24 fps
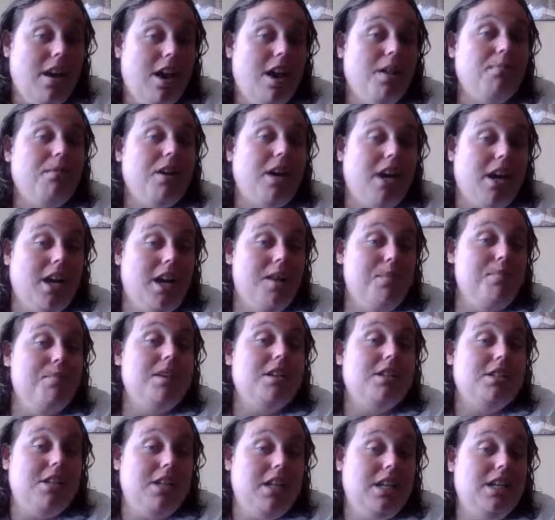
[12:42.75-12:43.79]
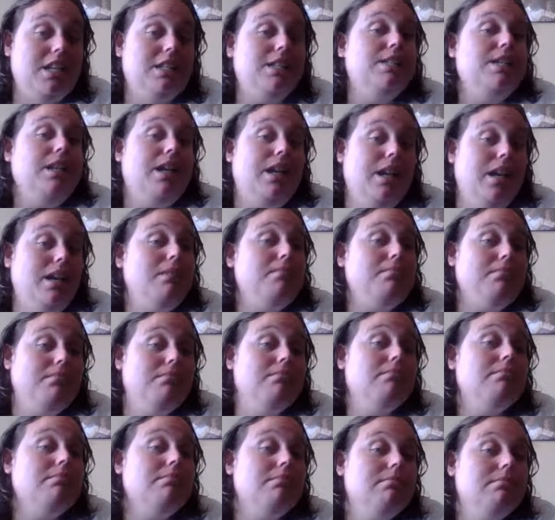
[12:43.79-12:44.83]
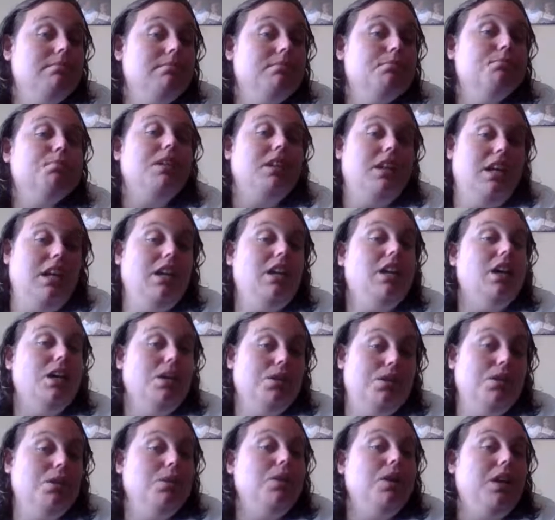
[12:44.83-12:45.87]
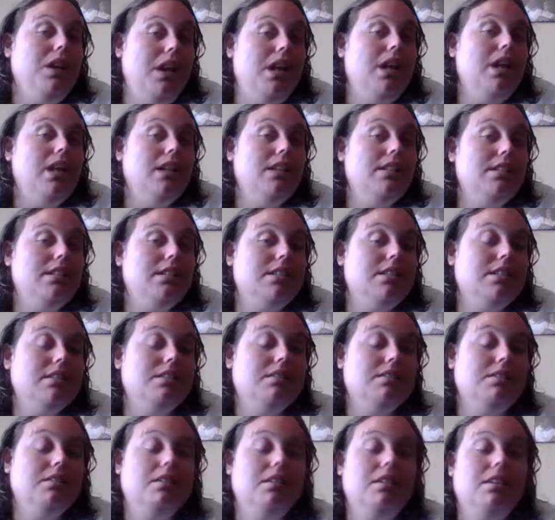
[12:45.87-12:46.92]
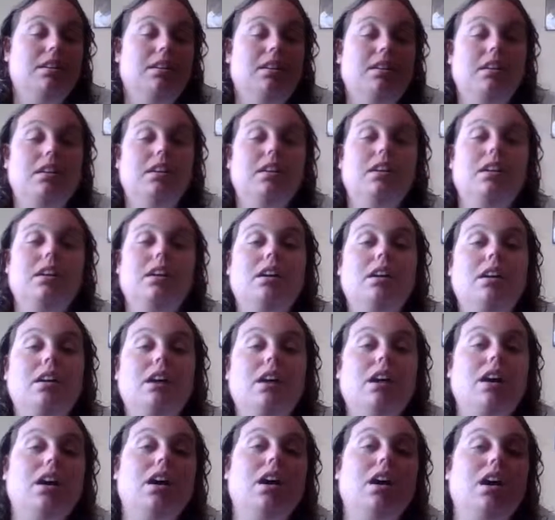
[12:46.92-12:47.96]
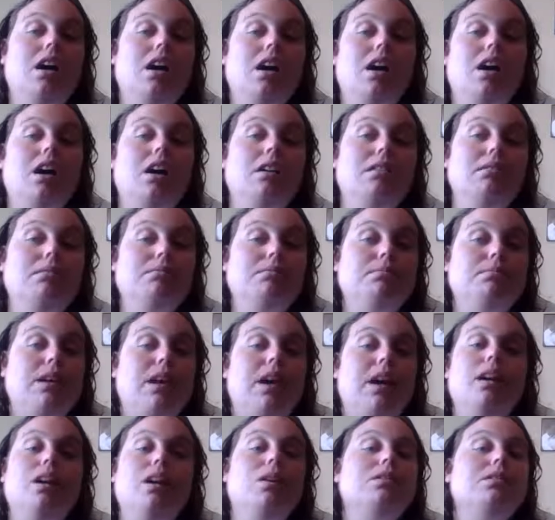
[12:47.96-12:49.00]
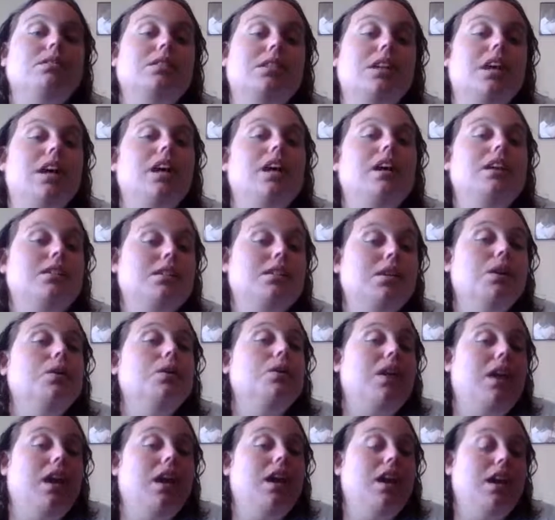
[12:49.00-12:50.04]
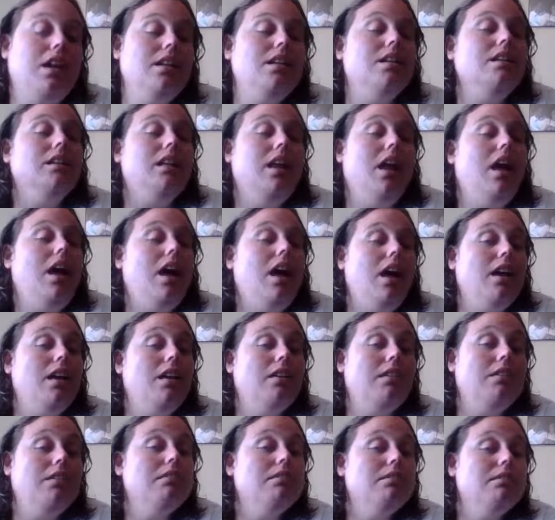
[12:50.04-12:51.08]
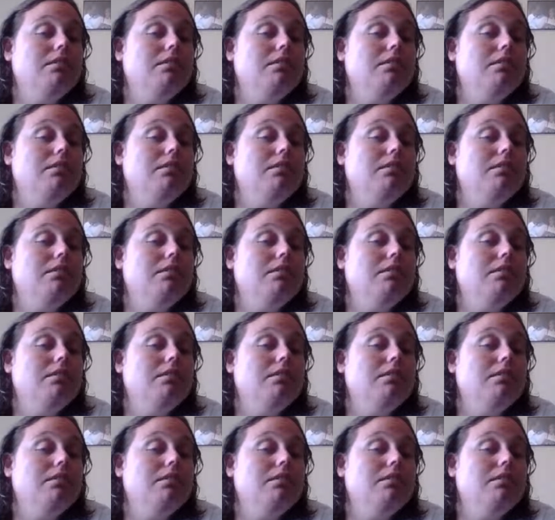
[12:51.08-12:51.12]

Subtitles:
I'm not going to mention his name, but he knows who he is. I don't say it's okay to lie.